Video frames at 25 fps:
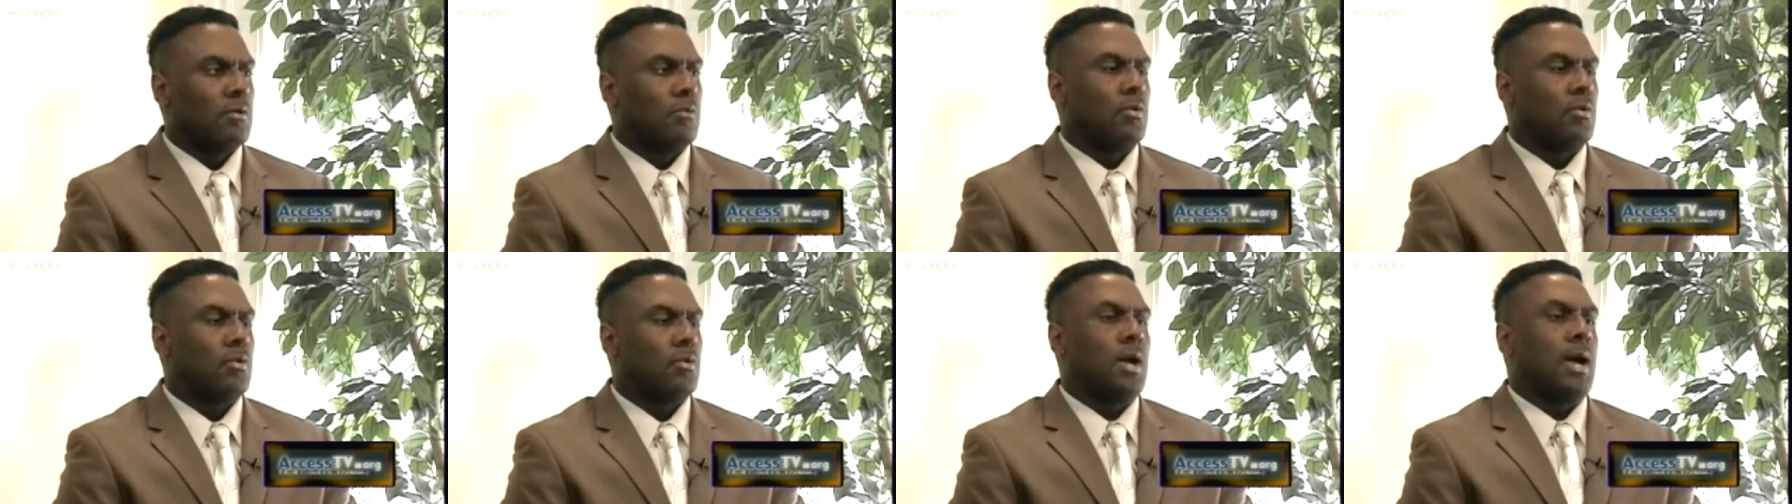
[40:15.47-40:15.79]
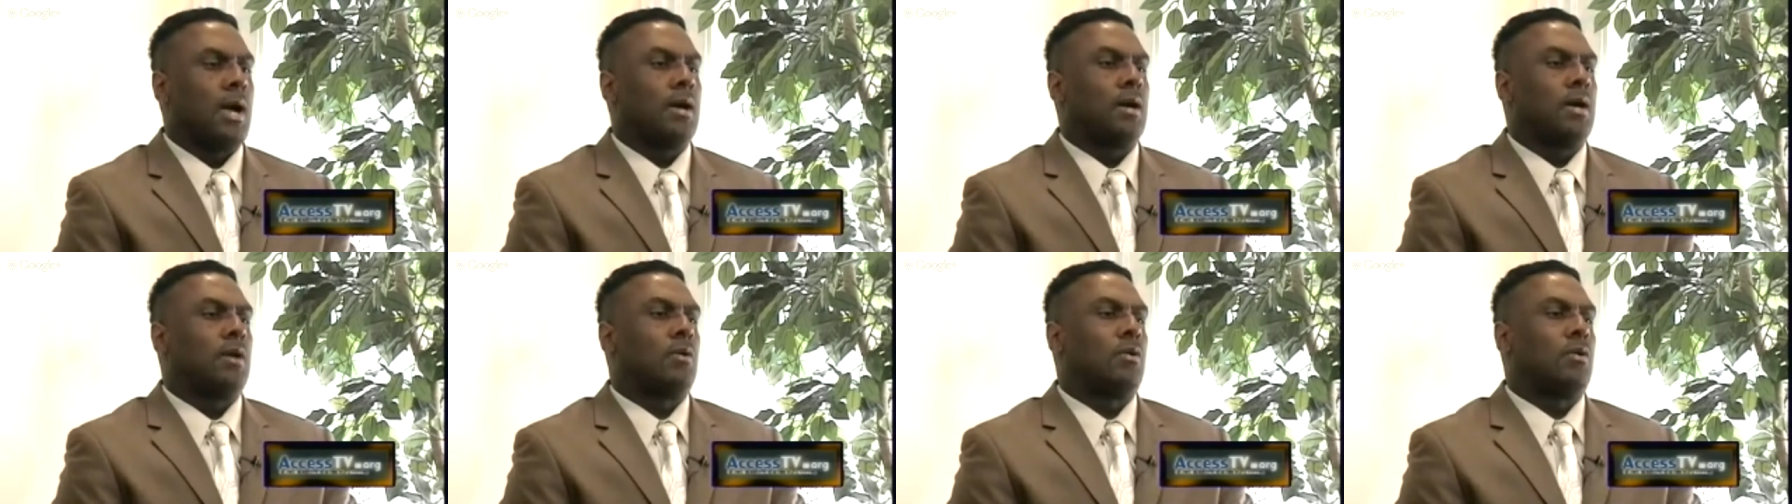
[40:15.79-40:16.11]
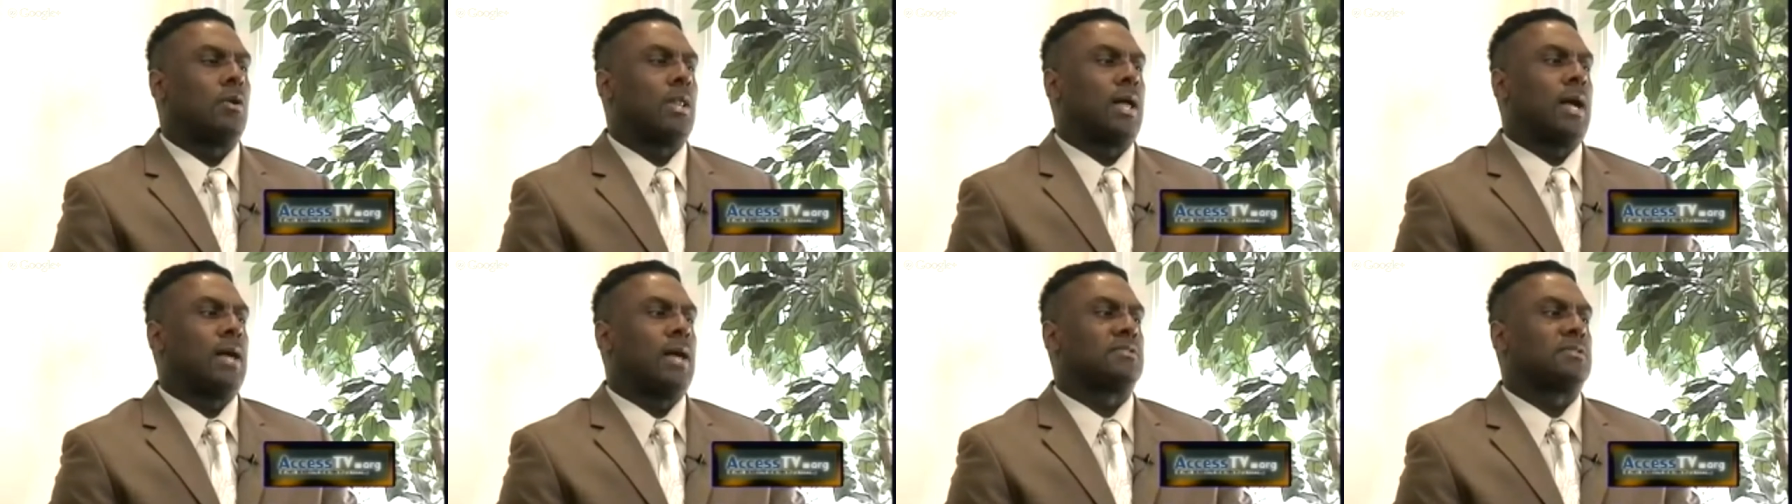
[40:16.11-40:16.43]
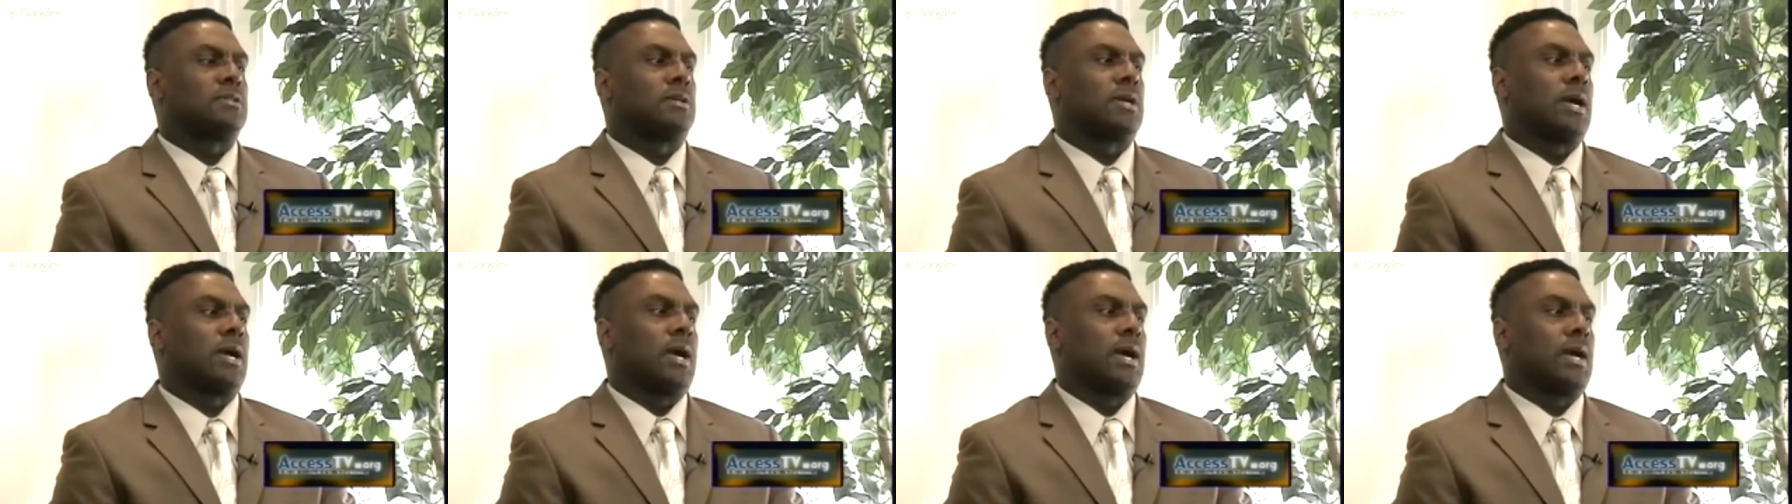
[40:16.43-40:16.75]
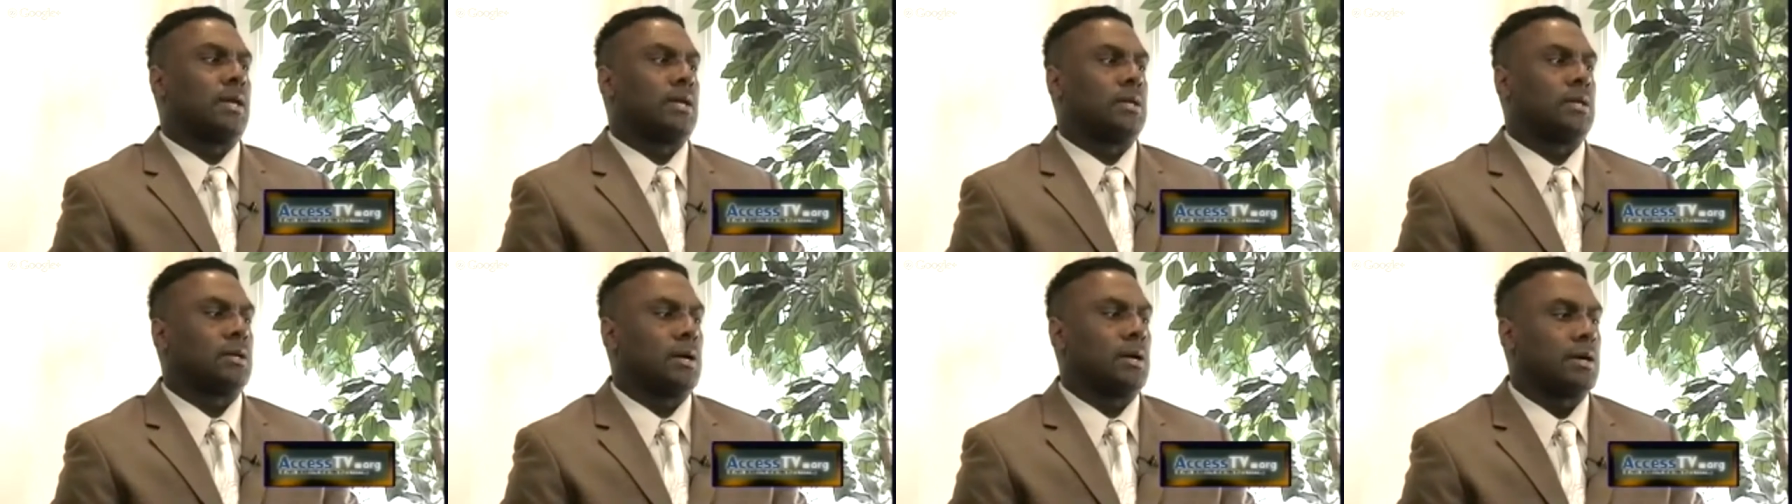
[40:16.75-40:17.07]
Well, well,
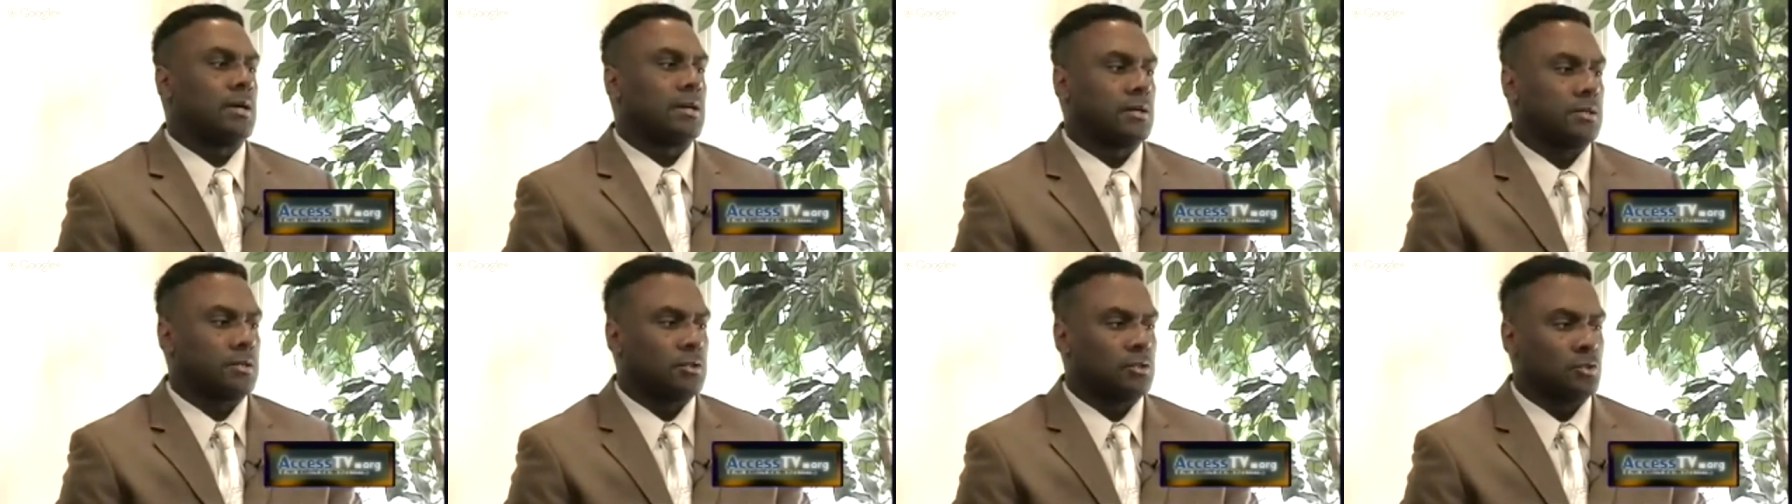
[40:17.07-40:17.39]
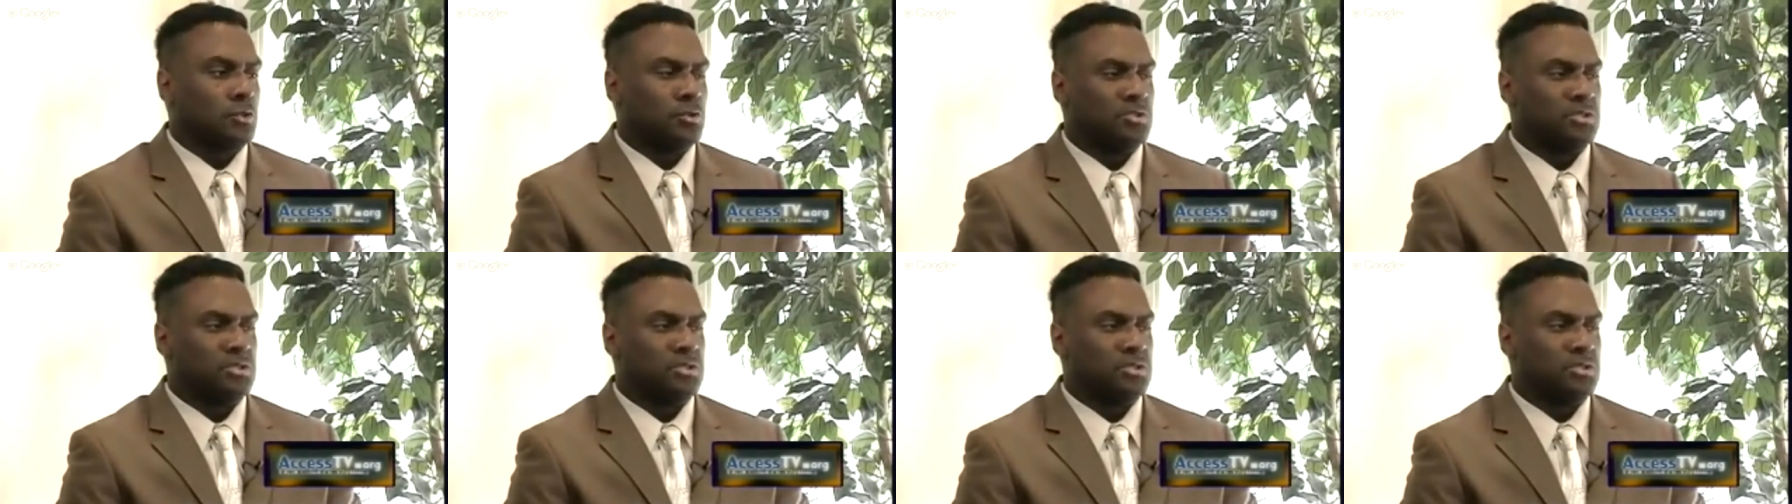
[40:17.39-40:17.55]
Assegai, you